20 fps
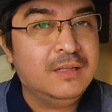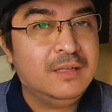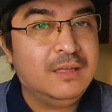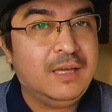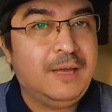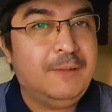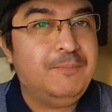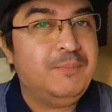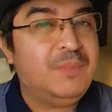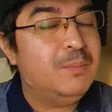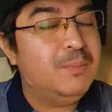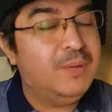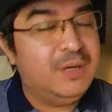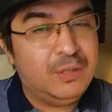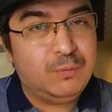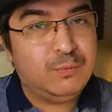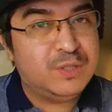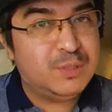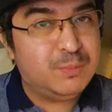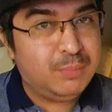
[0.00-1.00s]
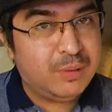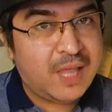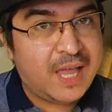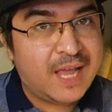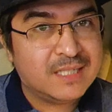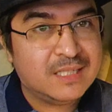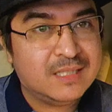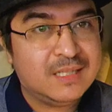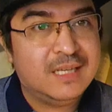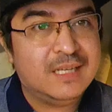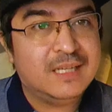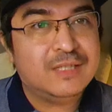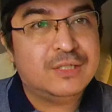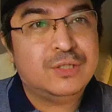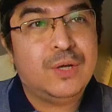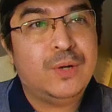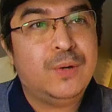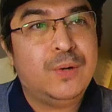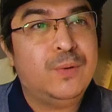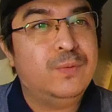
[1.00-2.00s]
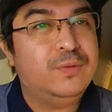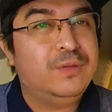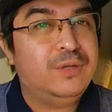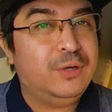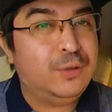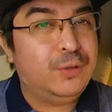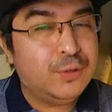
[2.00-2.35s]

Okay, but it was plastic, so there